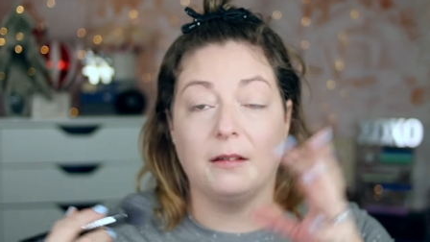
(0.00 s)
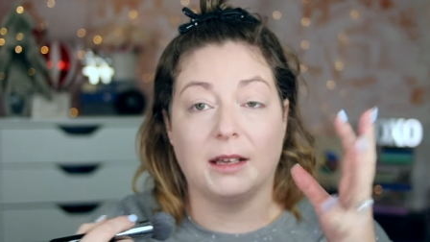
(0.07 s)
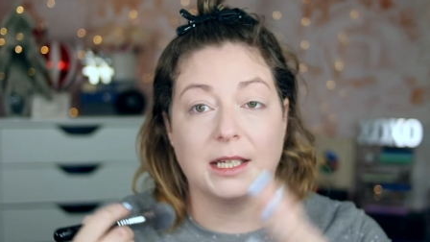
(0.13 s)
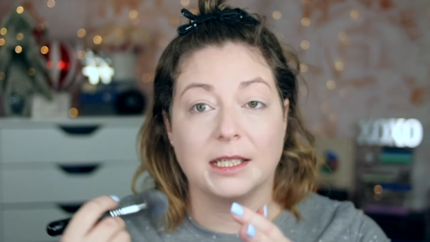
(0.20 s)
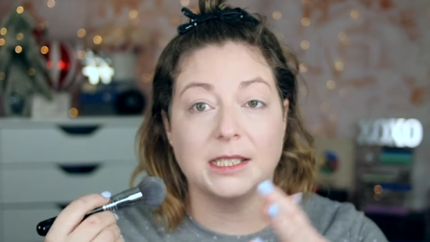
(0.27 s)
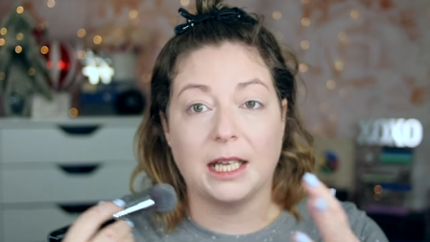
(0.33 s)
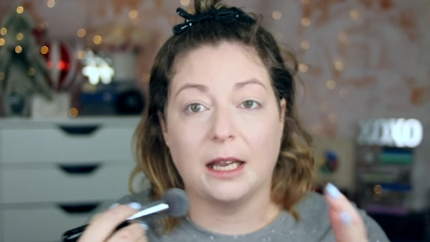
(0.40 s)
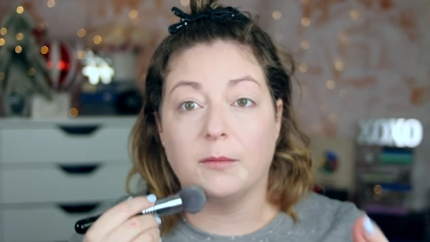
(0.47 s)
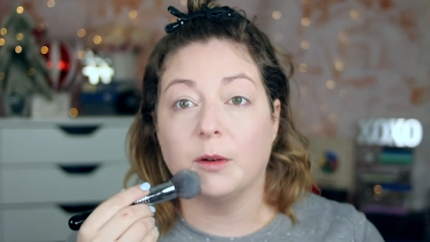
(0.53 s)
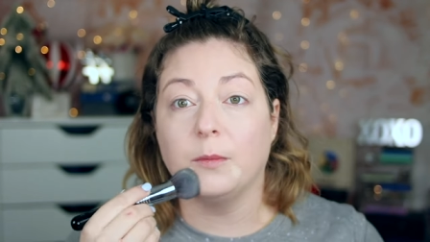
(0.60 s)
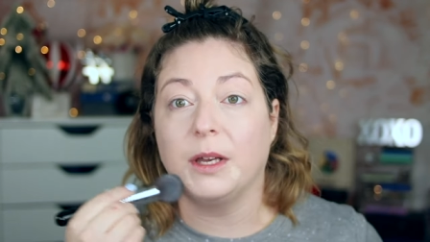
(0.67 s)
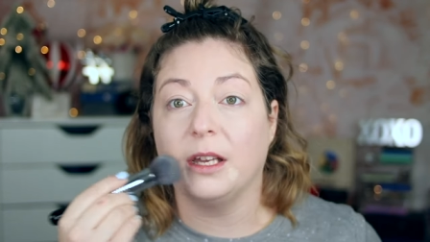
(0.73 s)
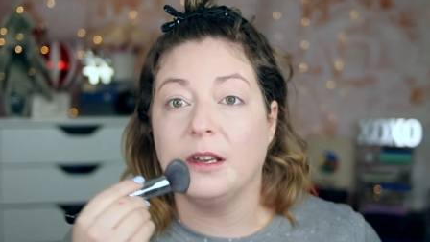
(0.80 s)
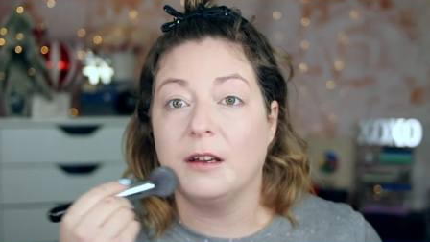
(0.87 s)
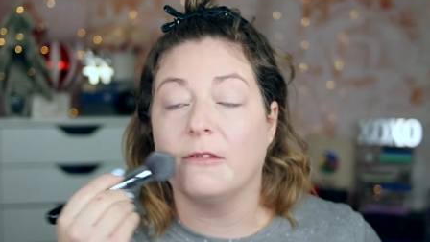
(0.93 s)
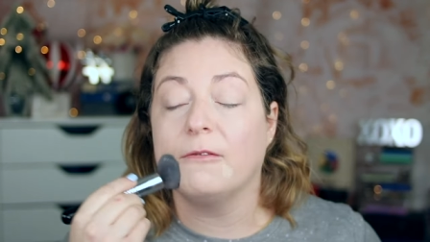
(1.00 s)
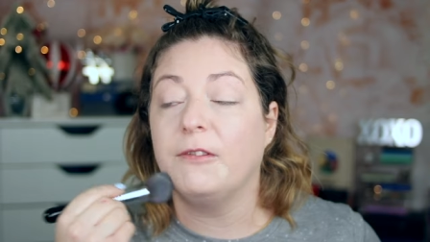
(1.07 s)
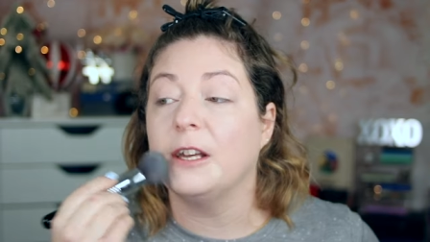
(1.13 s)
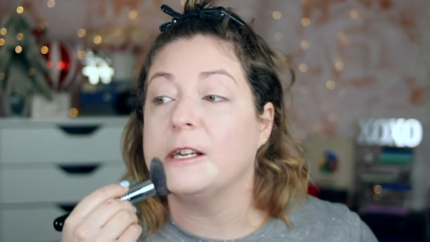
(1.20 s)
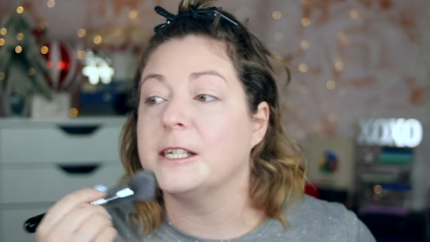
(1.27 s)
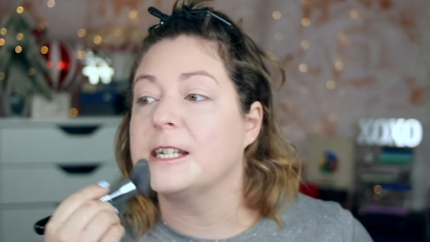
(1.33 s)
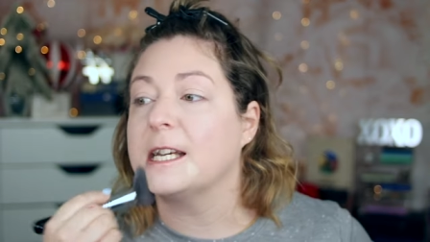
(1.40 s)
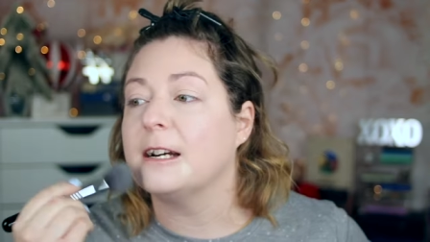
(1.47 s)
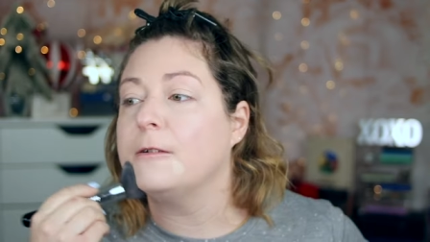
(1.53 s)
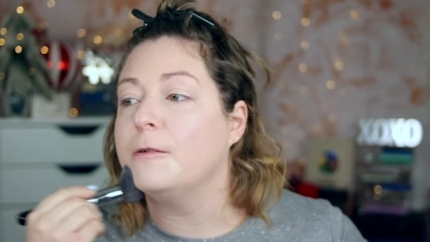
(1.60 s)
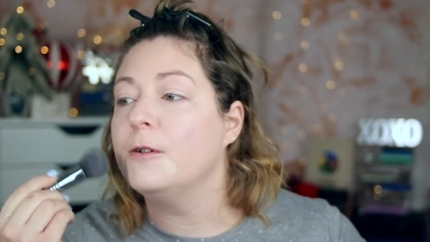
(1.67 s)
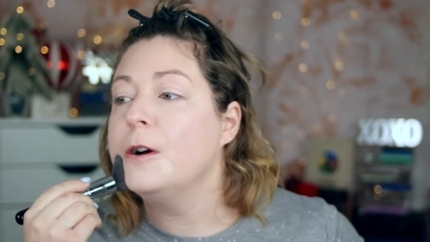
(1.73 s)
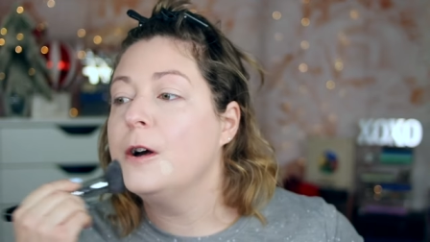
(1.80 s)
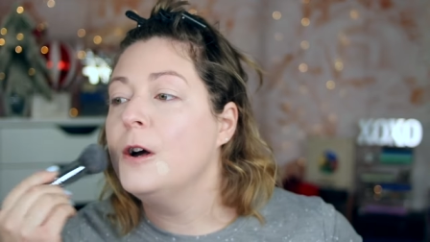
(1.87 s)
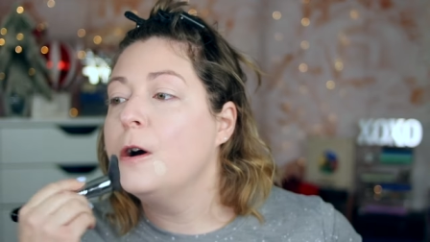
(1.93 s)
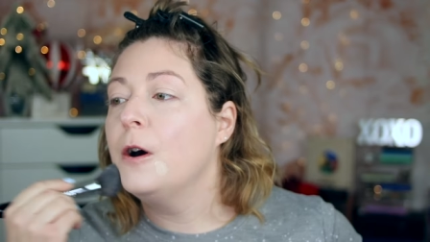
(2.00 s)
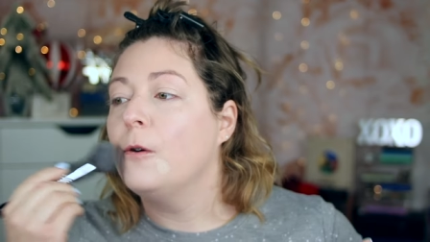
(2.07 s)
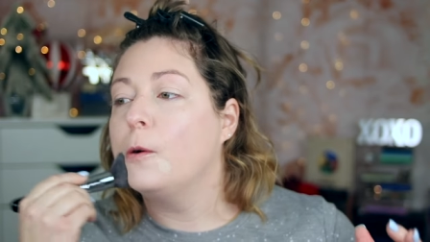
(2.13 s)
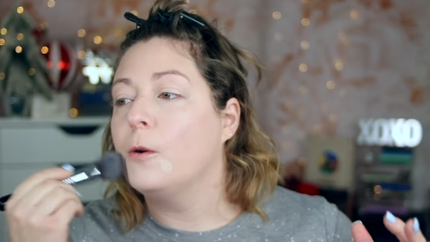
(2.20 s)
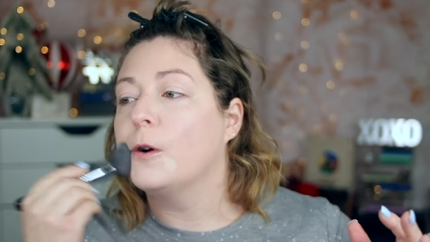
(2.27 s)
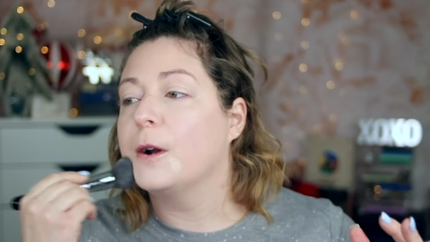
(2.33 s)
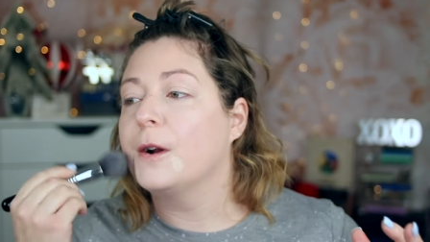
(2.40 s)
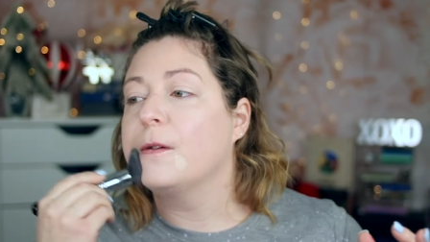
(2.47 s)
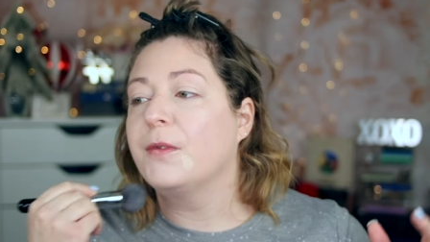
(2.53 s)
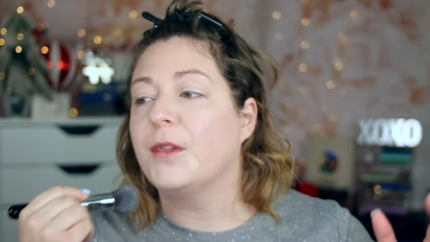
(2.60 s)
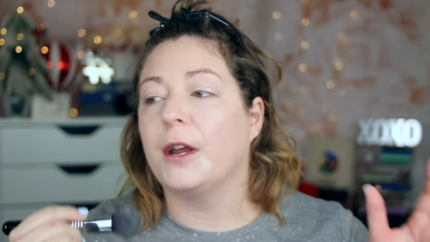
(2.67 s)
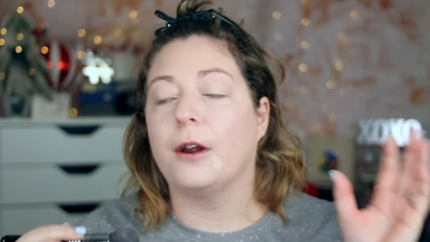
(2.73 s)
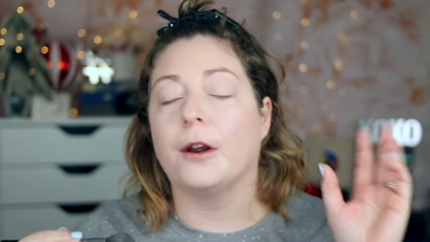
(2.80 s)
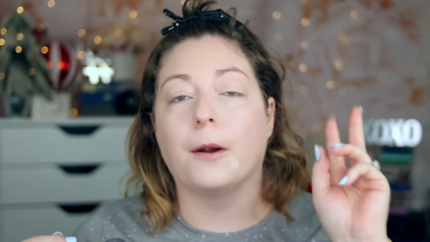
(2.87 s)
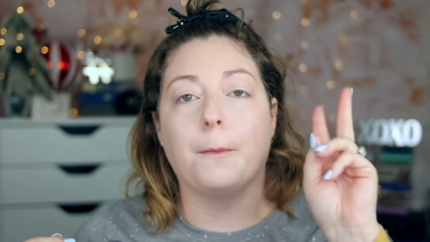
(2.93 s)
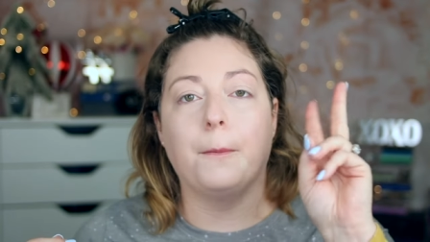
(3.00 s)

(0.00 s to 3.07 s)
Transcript: like a scammer making a fake account, or their